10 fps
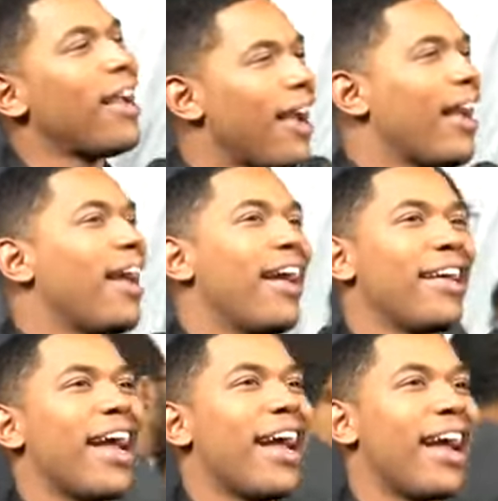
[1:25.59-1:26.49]
of yeah, yeah,
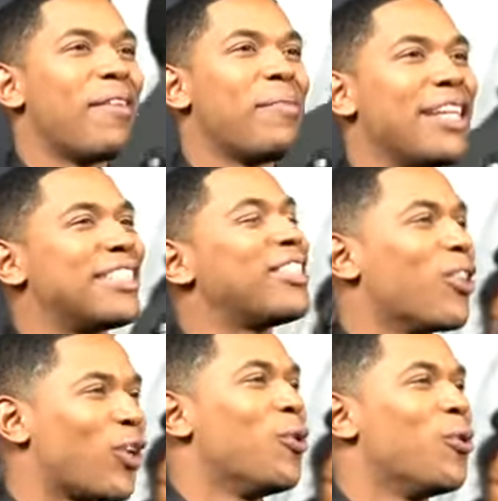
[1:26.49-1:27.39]
yeah, yeah, but he's
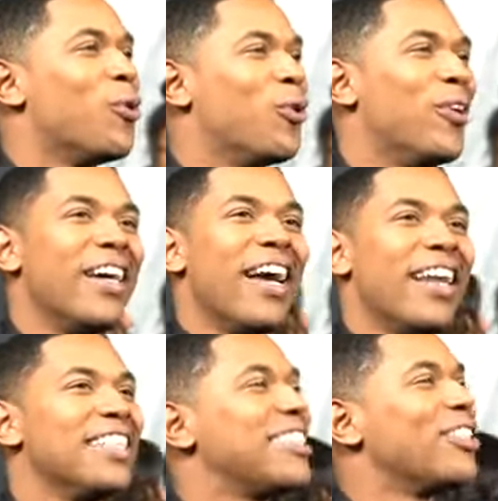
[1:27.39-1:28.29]
still cool.
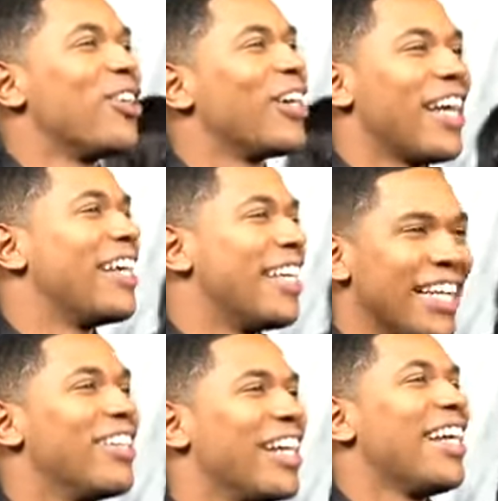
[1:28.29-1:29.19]
And he's still gonna get
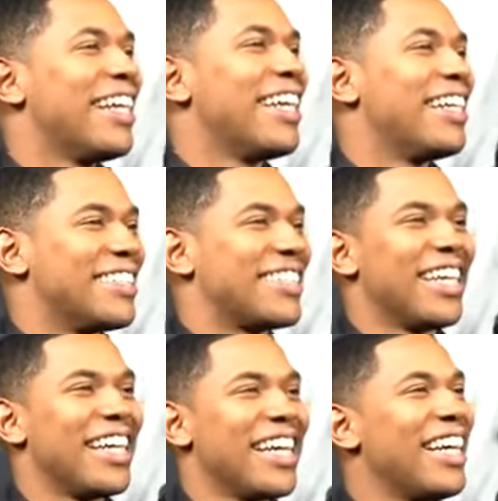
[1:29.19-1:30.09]
he gonna get his. He
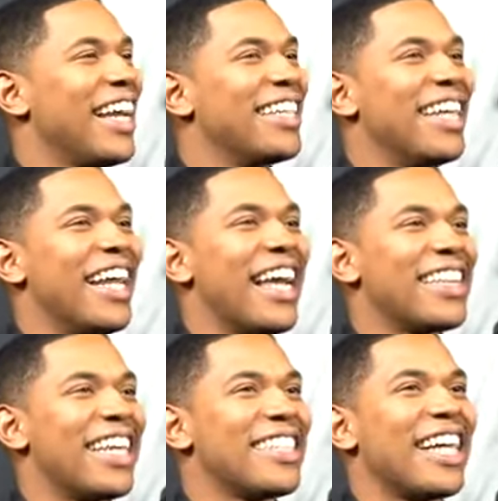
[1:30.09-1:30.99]
gonna get his. And, and I
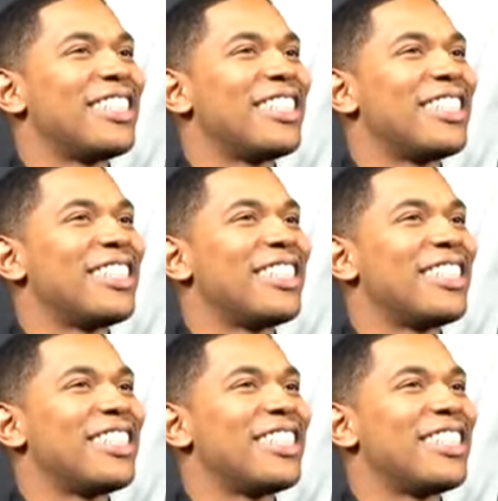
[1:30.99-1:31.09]
think